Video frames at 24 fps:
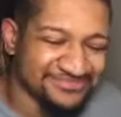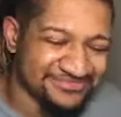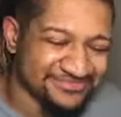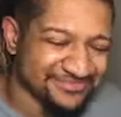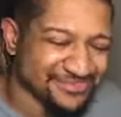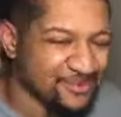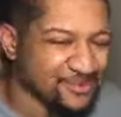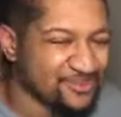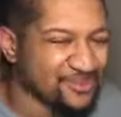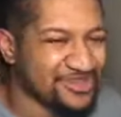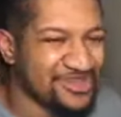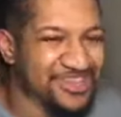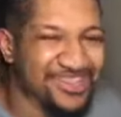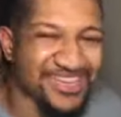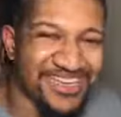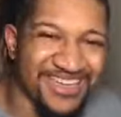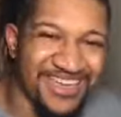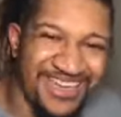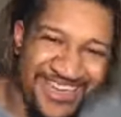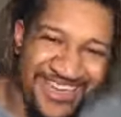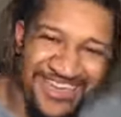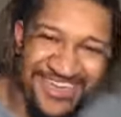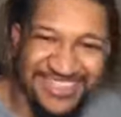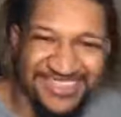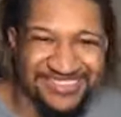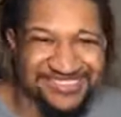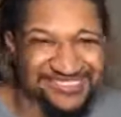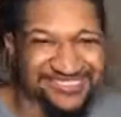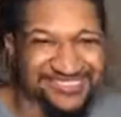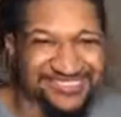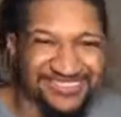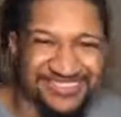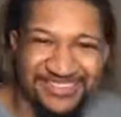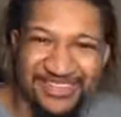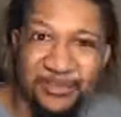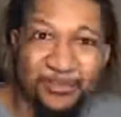Okay.
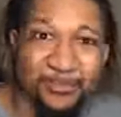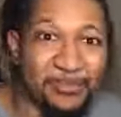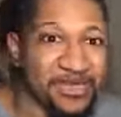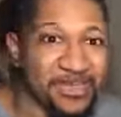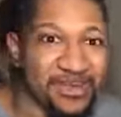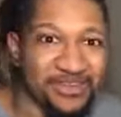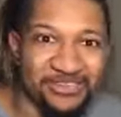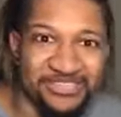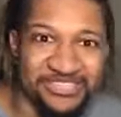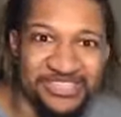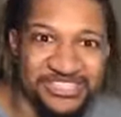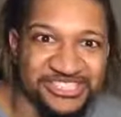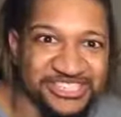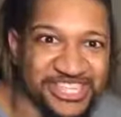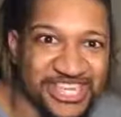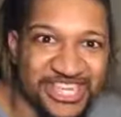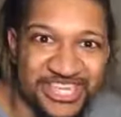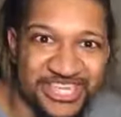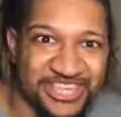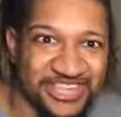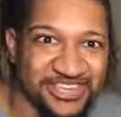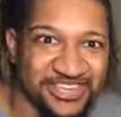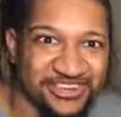You better sing it.